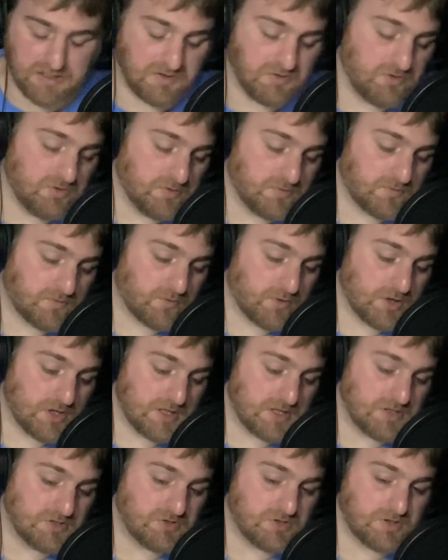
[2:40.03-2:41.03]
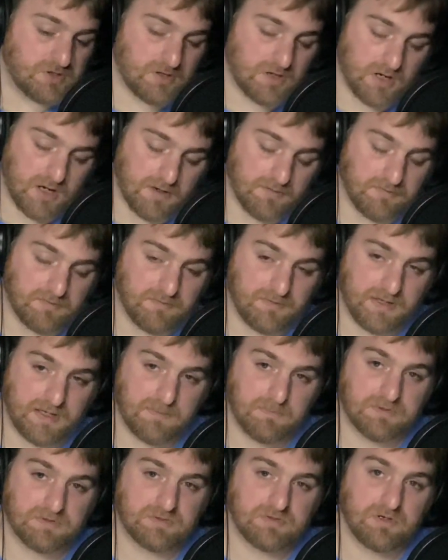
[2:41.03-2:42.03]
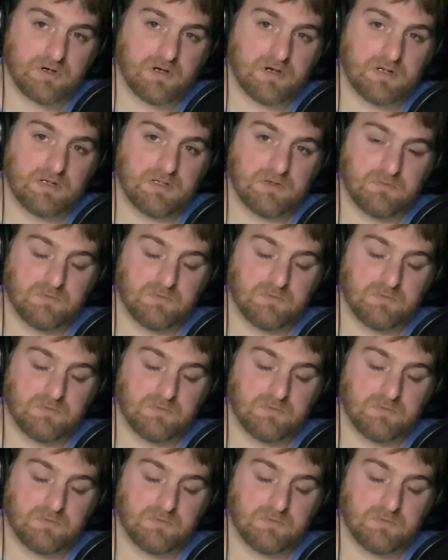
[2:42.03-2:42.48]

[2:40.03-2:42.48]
new fridge off of Amazon.